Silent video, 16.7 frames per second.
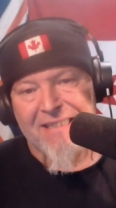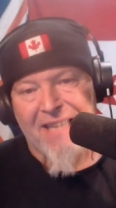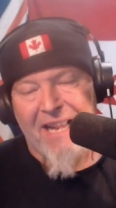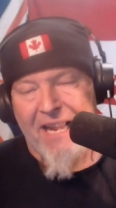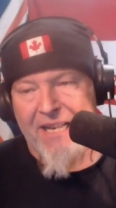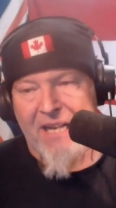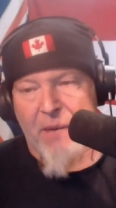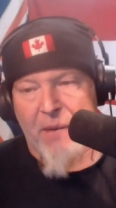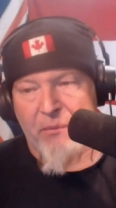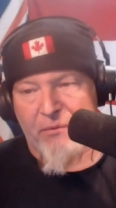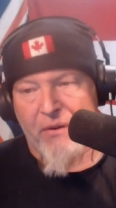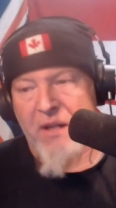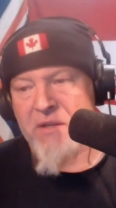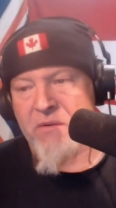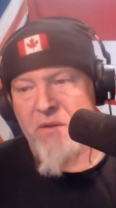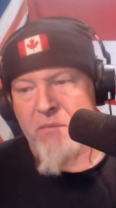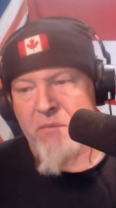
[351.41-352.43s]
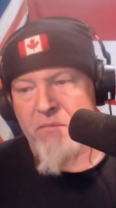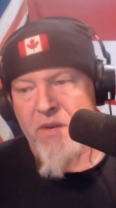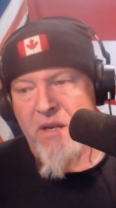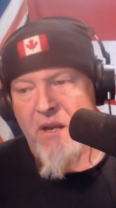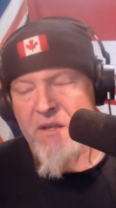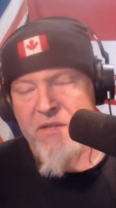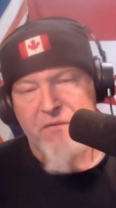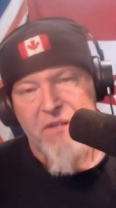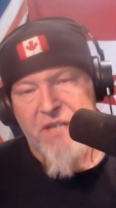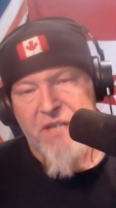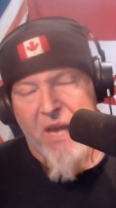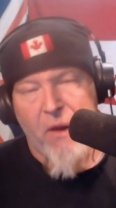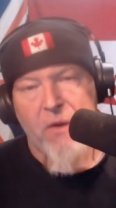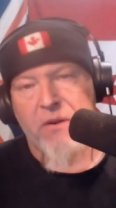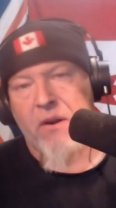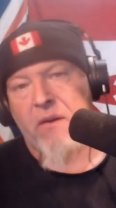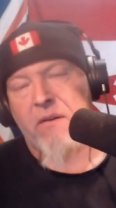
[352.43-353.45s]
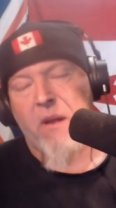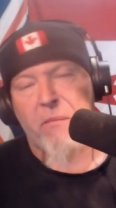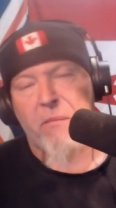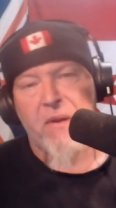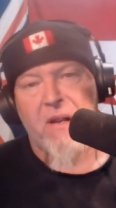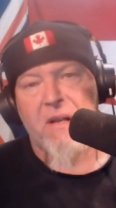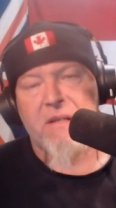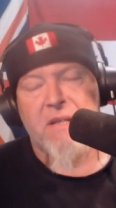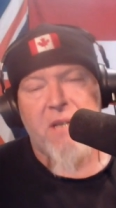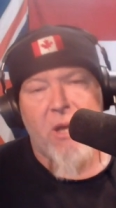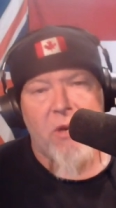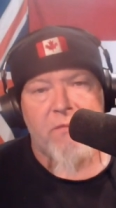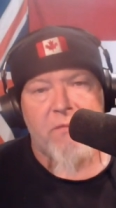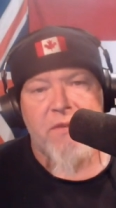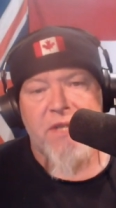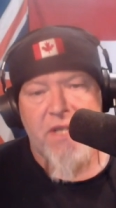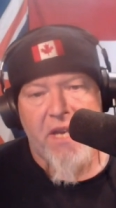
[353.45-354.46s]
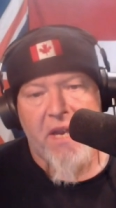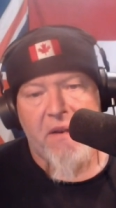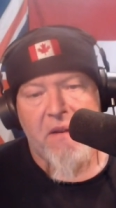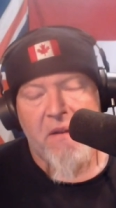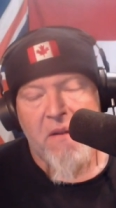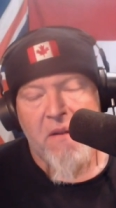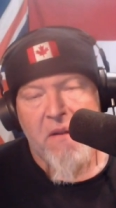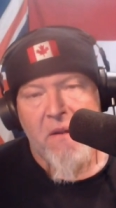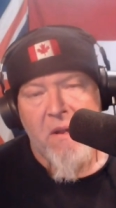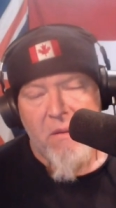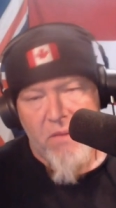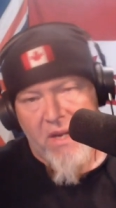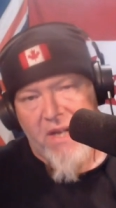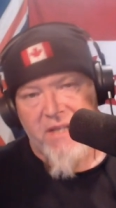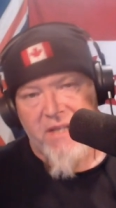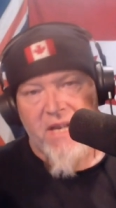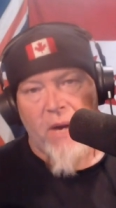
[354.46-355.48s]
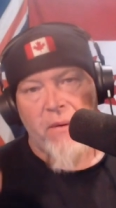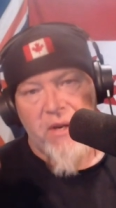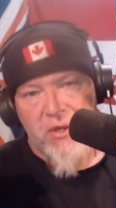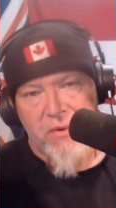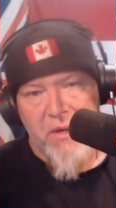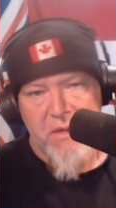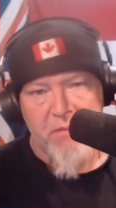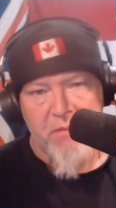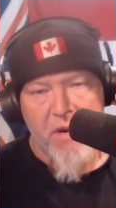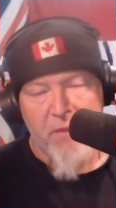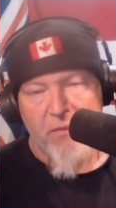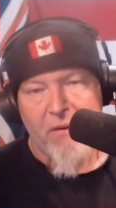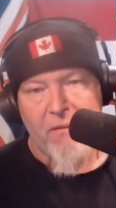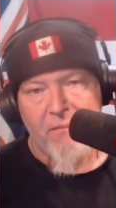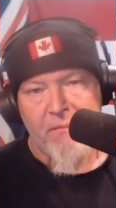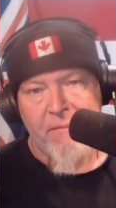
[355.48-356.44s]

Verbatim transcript: And I'm friends with him because of his character, not because of the color of his skin, because how he treats people.